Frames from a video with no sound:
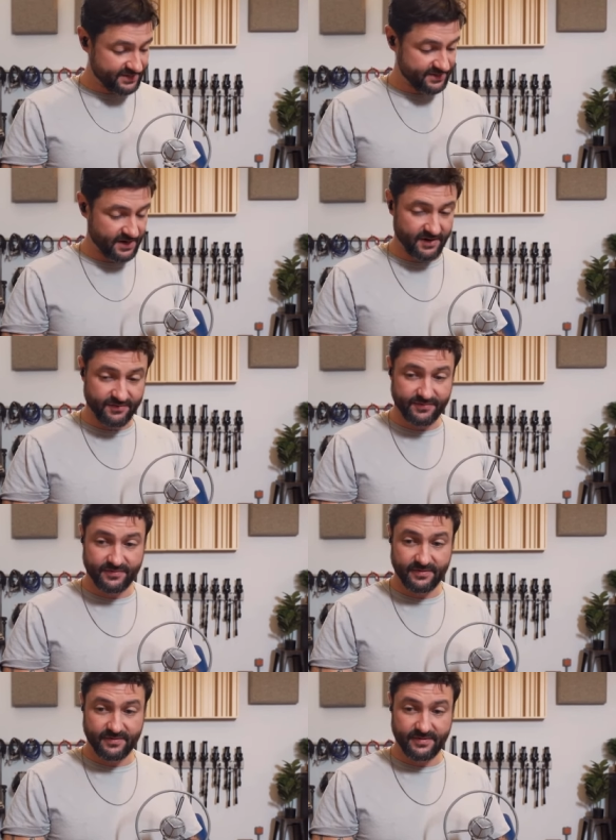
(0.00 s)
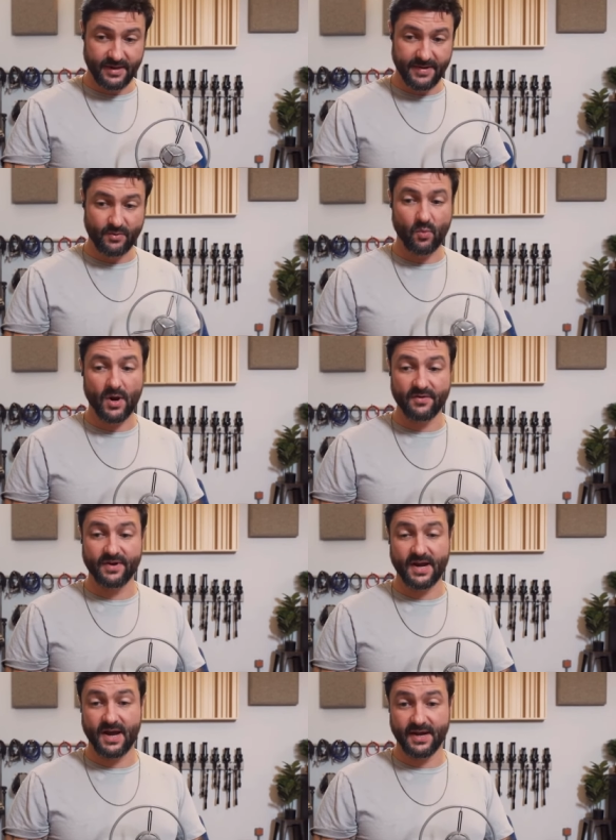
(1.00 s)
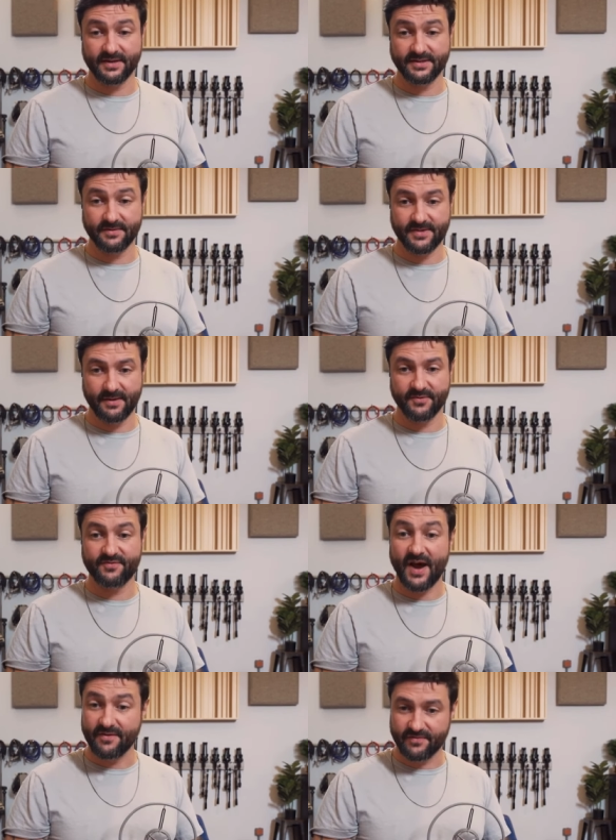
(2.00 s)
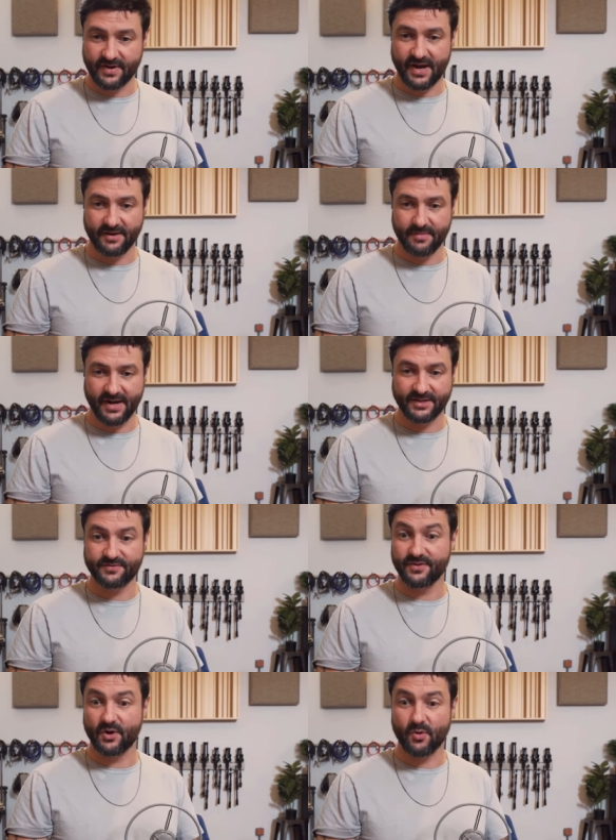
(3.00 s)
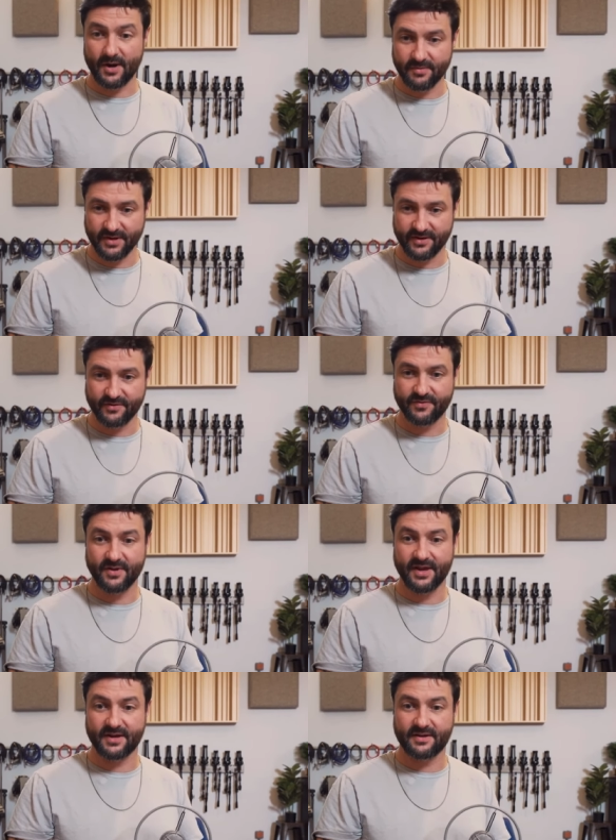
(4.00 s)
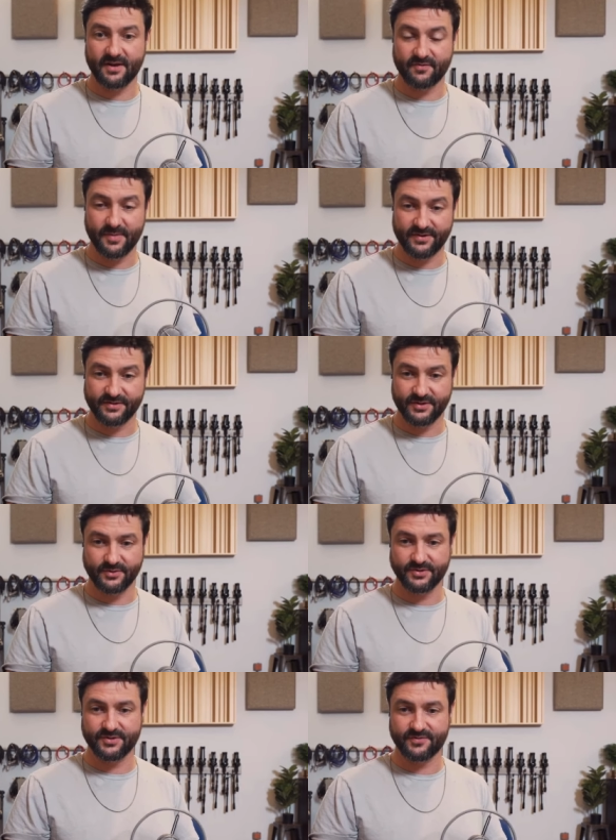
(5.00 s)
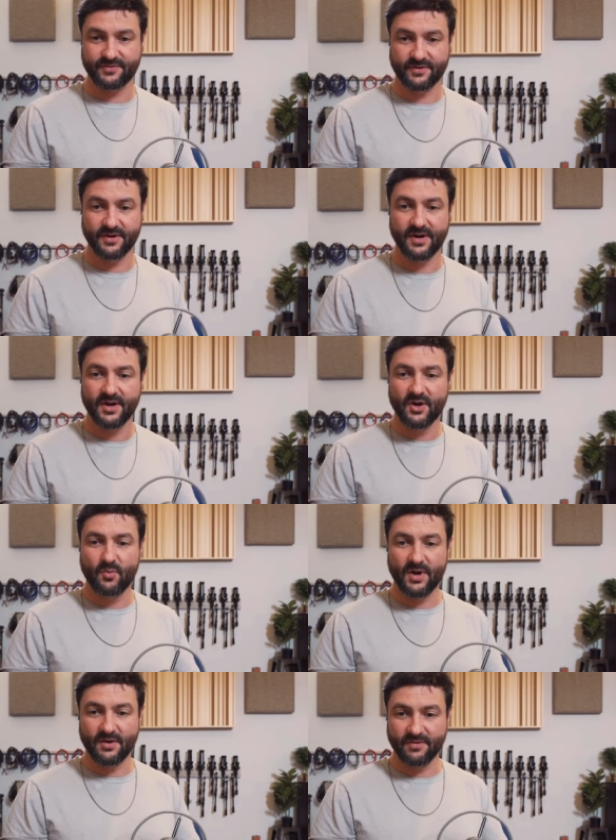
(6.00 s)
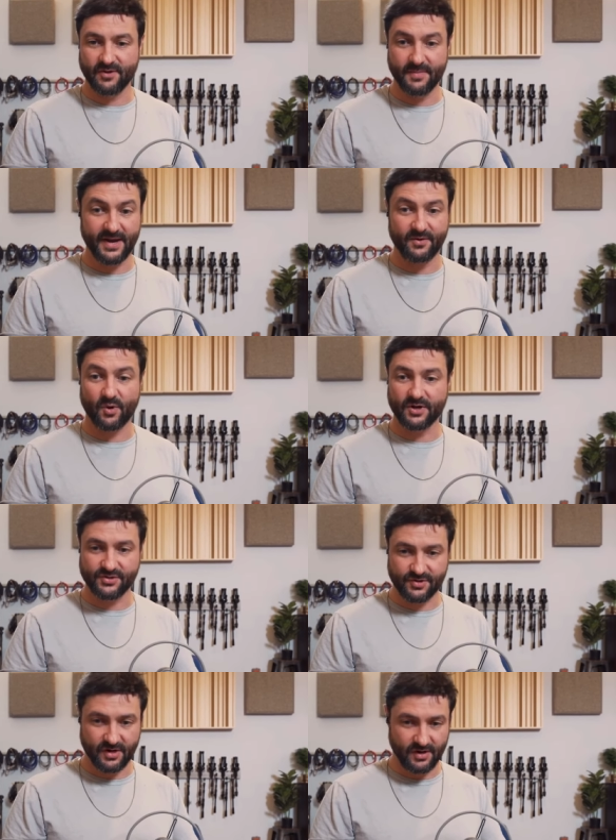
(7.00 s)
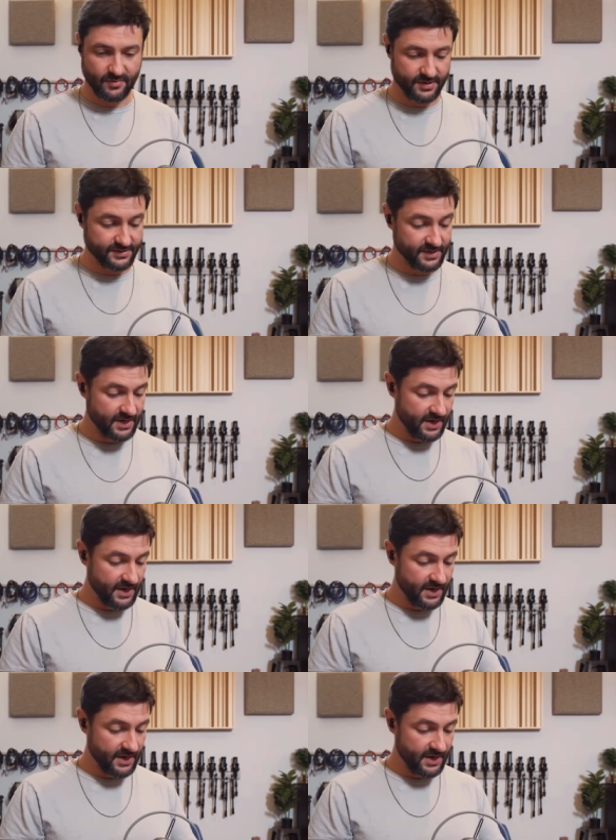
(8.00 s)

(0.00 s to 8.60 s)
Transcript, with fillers: stuff, they made one of a kind, sometimes five of a kind mics for the Kremlin or for like governmental use or for whatever their main orchestra hall was.